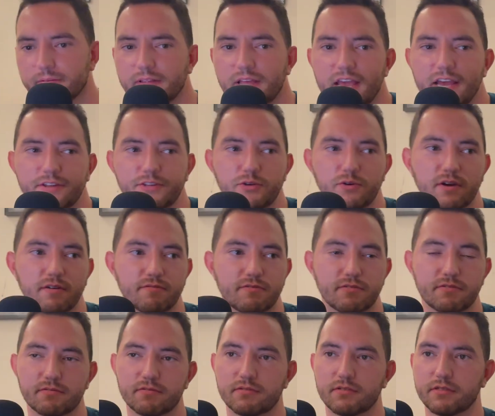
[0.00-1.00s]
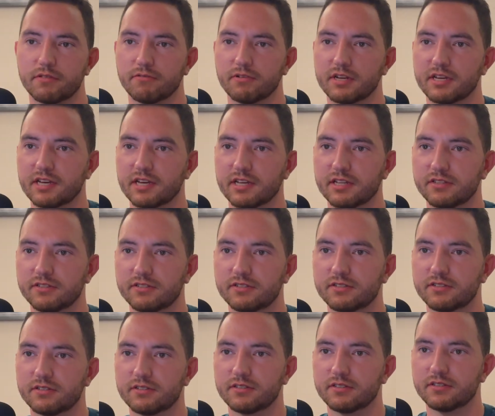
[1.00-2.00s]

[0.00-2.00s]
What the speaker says: And you have 3 kids,